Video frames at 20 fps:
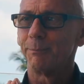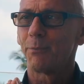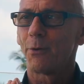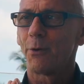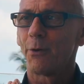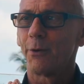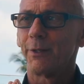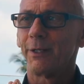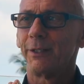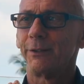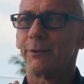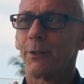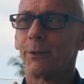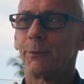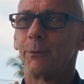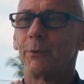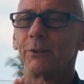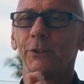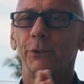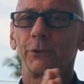part. In other
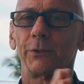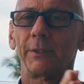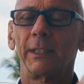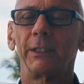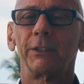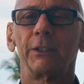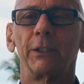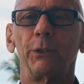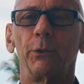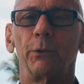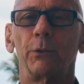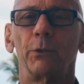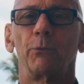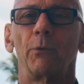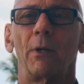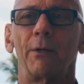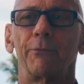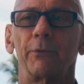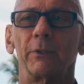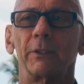words, there's things that you could
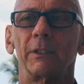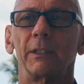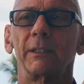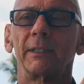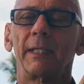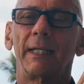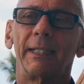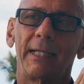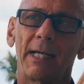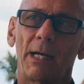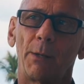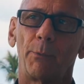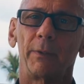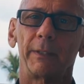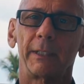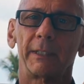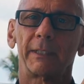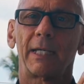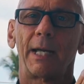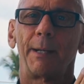reference and say, yeah, well,
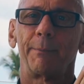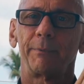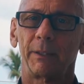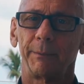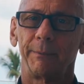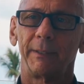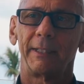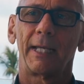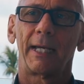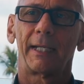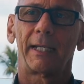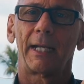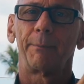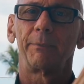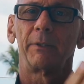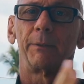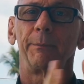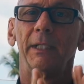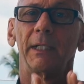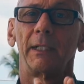this happened to me and that
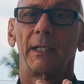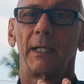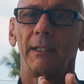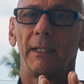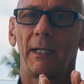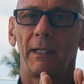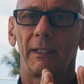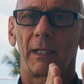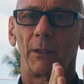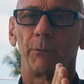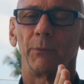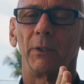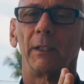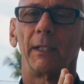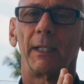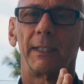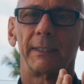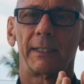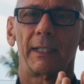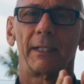happened to me, and I
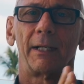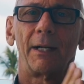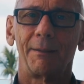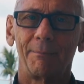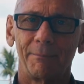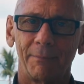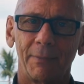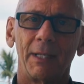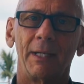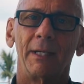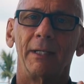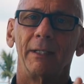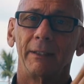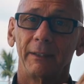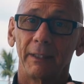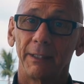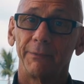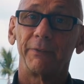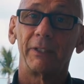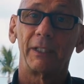realize that I'm
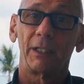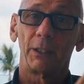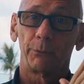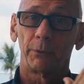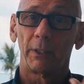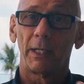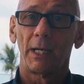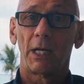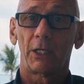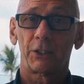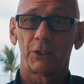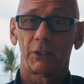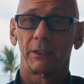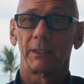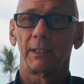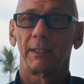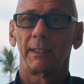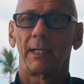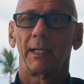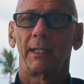living in reaction
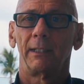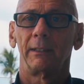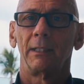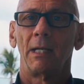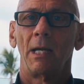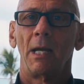to that.